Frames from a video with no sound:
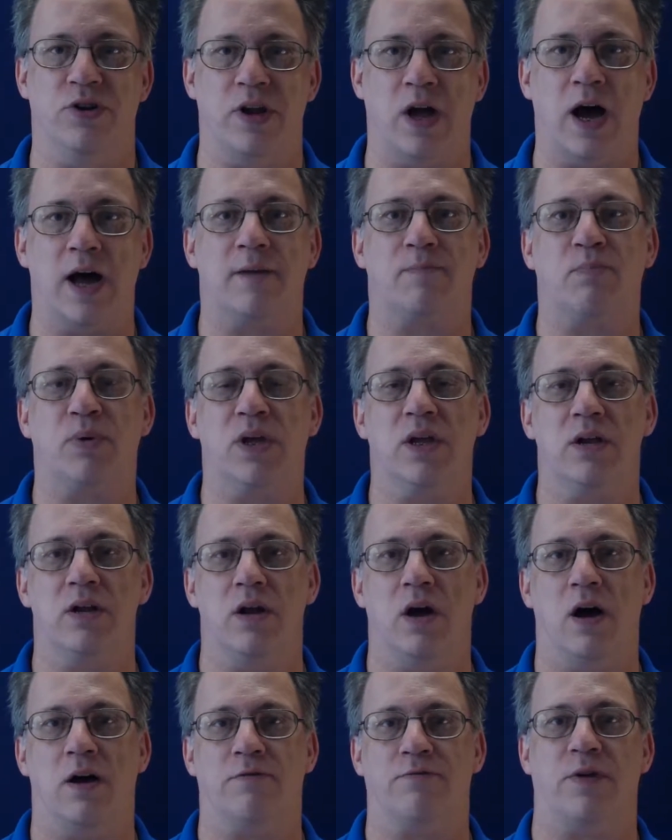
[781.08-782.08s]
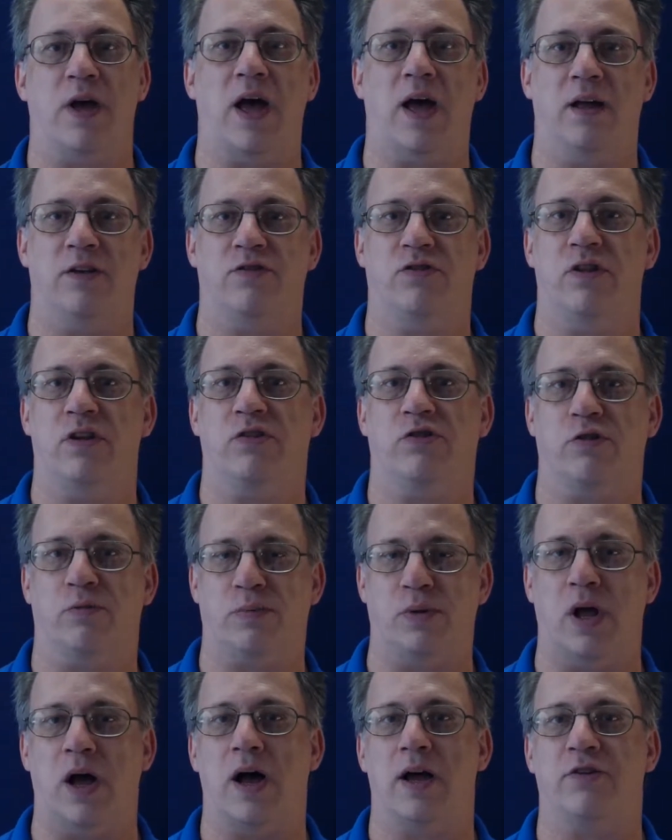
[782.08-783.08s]
not be enough, as the
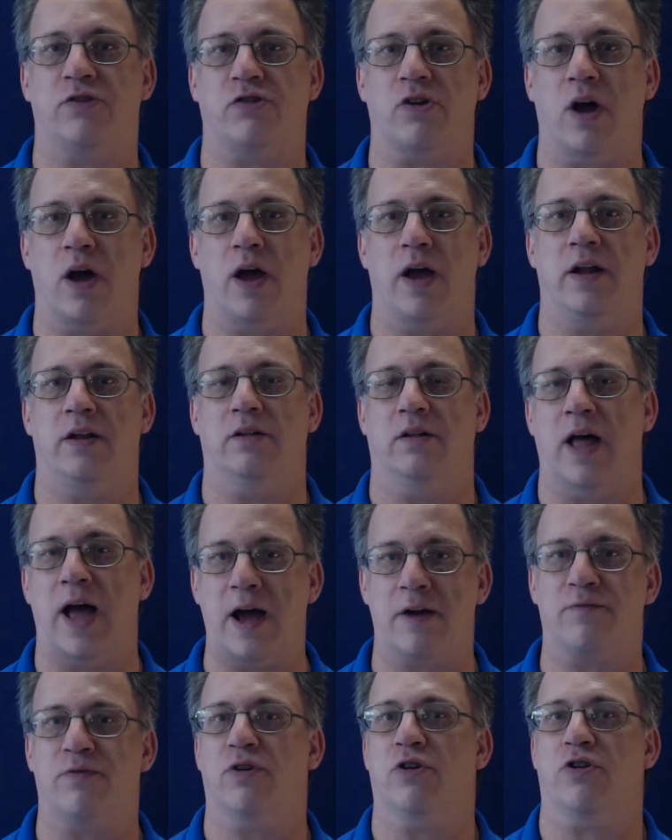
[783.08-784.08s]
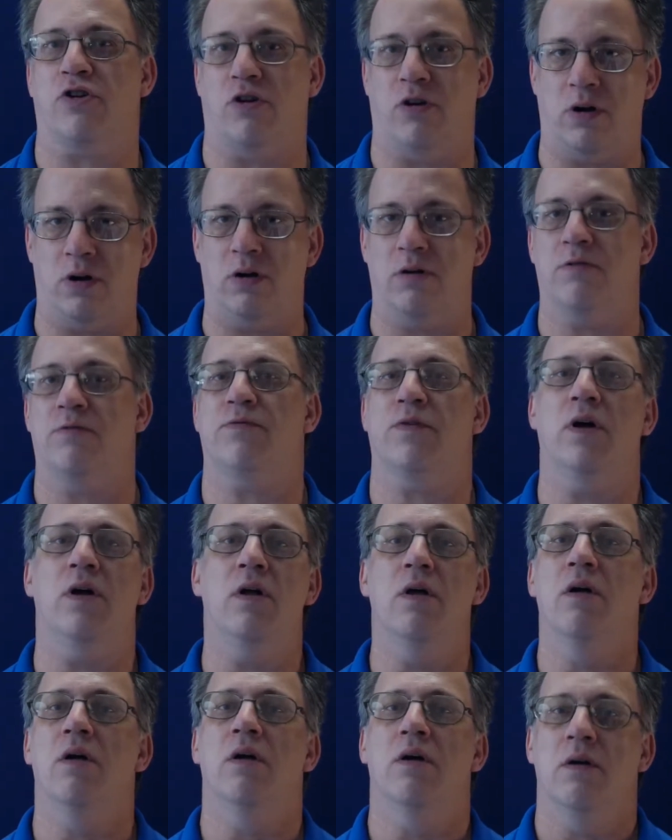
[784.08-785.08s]
supply side Laffer curve
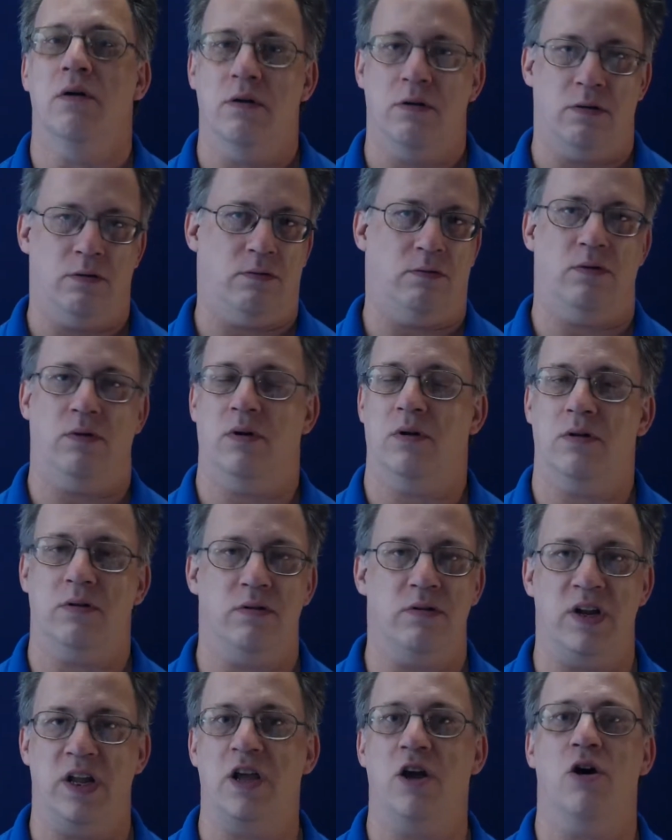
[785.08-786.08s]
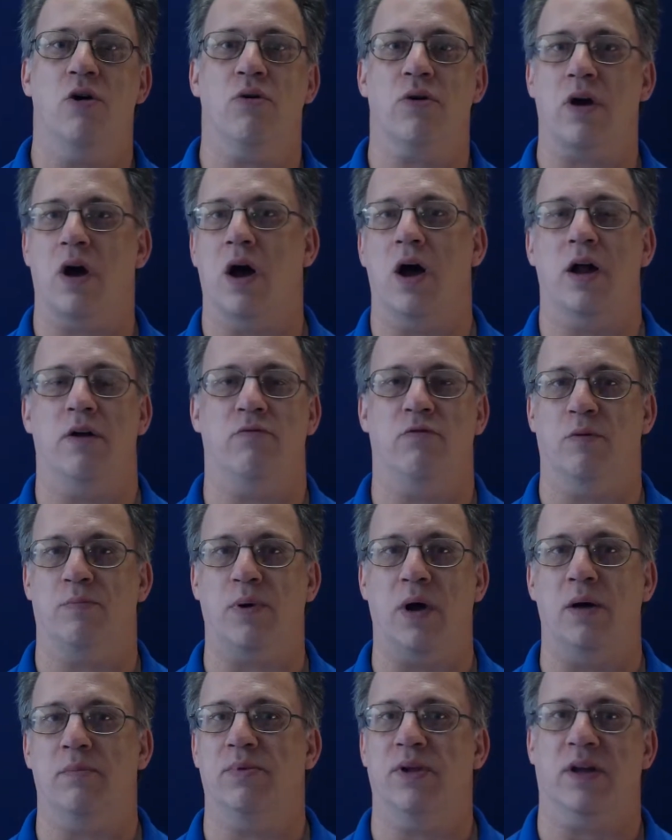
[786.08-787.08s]
neocon
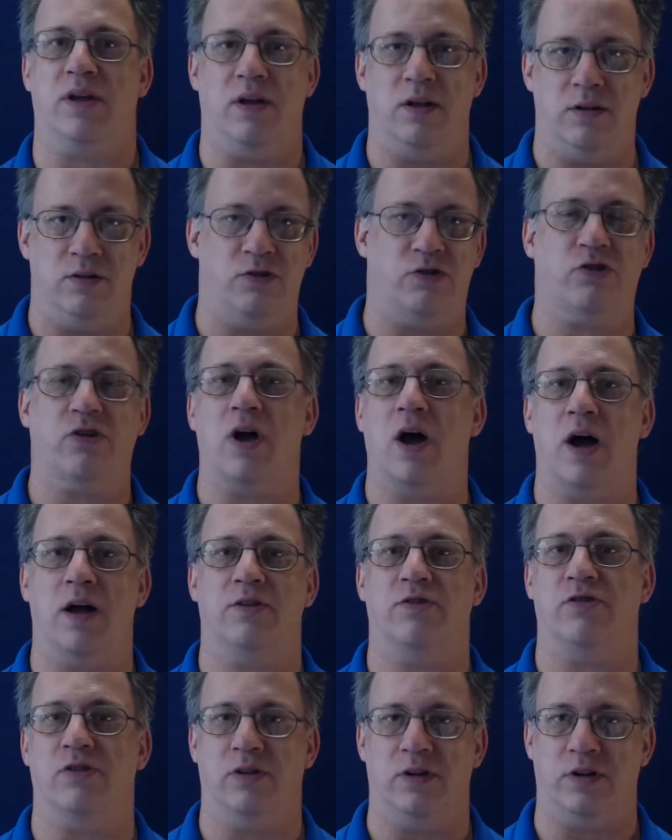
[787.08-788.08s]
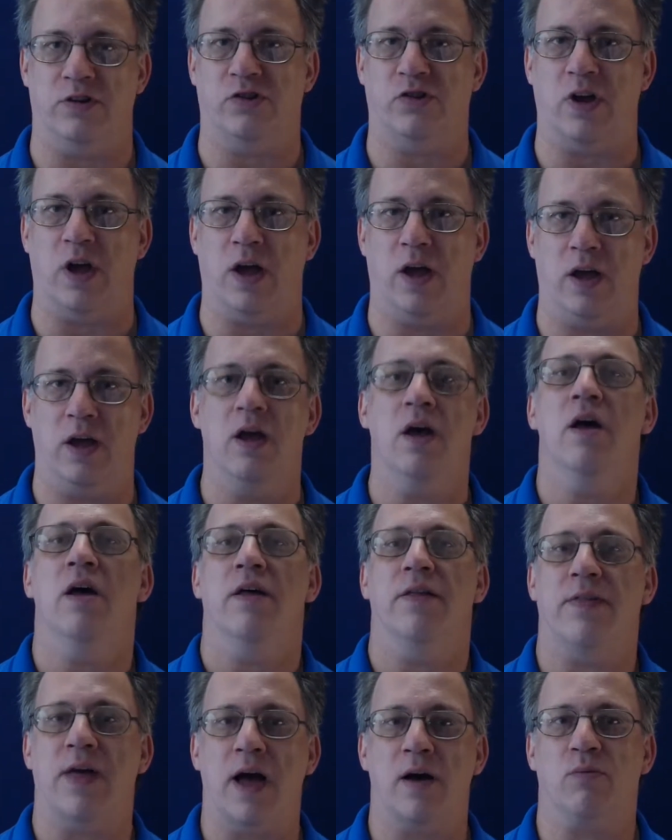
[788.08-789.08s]
Republicans constantly say.
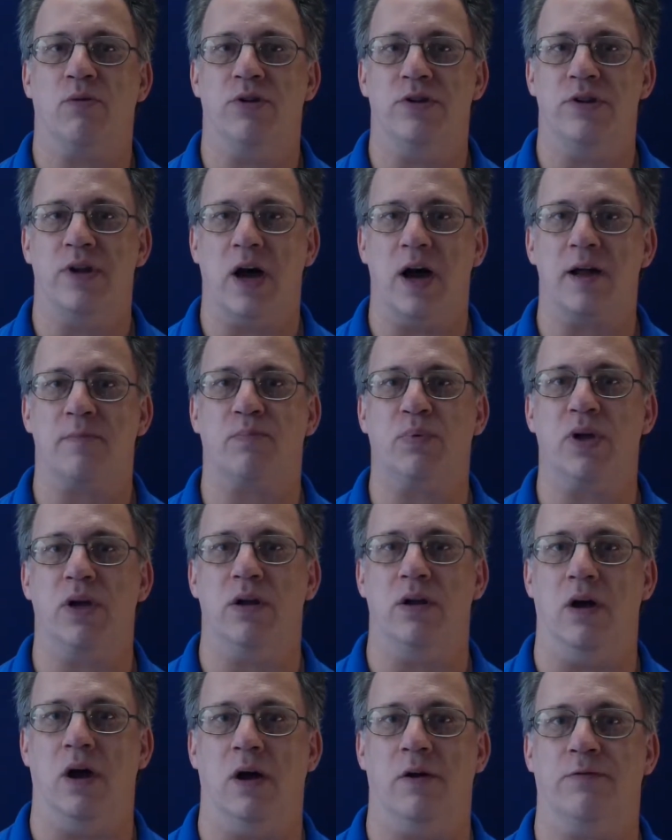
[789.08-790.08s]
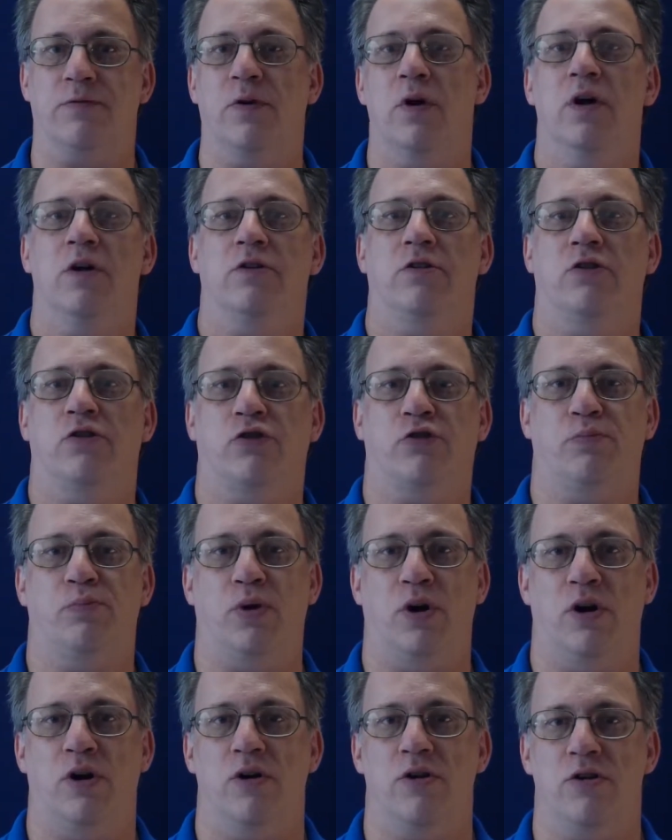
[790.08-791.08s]
That will not be enough to
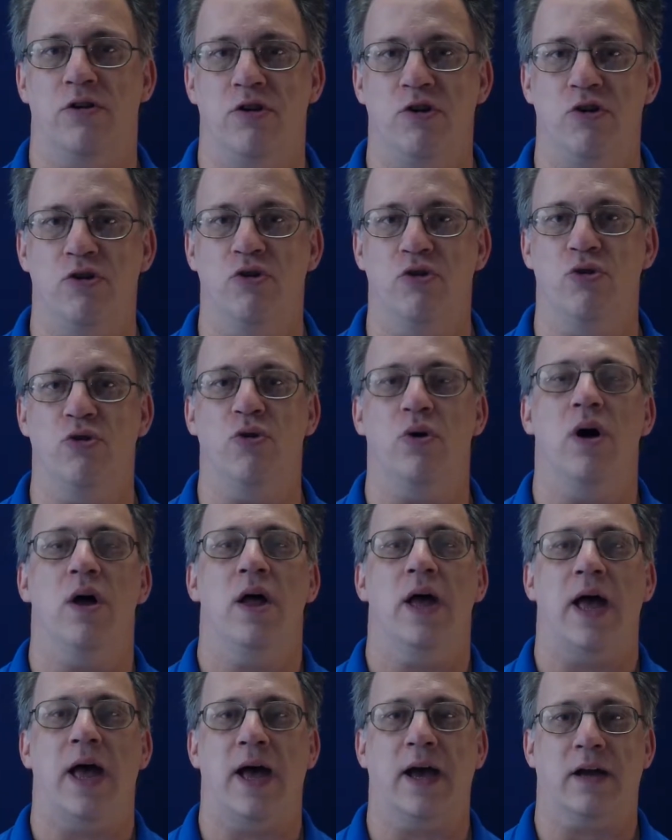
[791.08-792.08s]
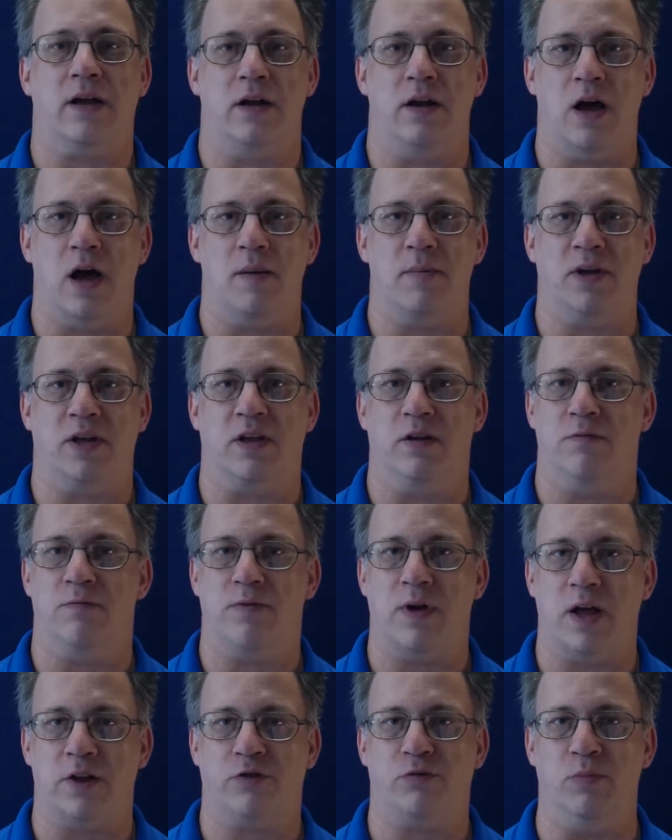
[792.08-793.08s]
spur new economic
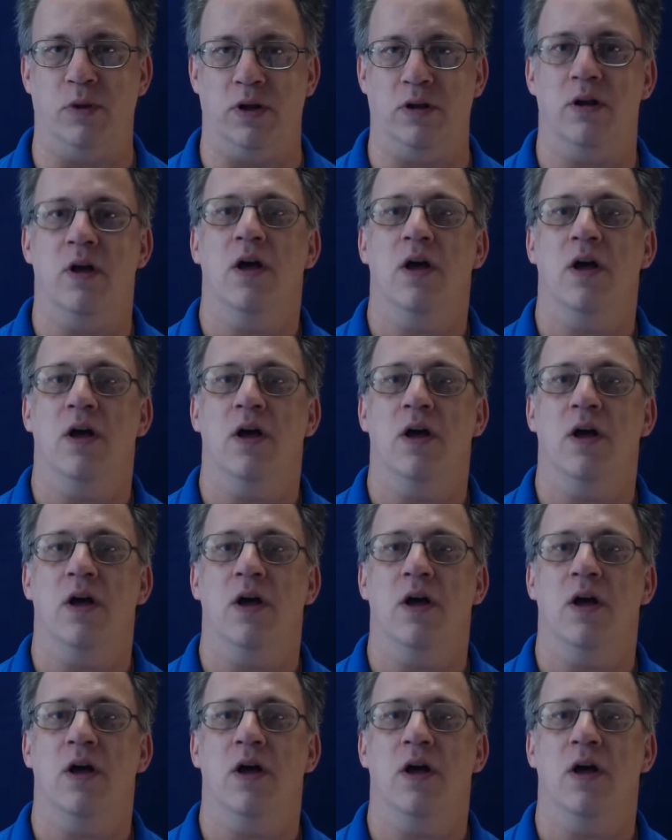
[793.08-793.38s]
investment,